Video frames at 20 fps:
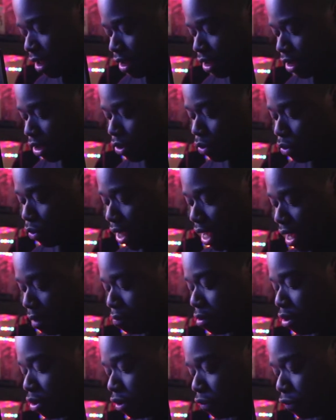You can't
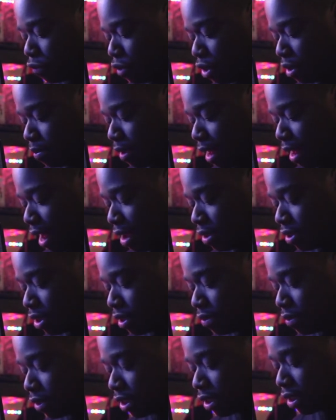build affordable housing?
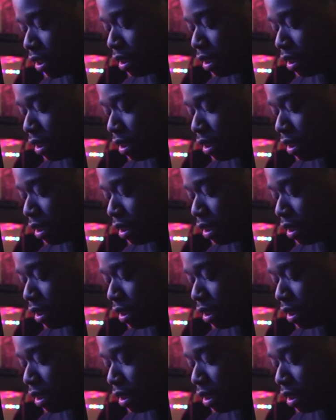We're just going to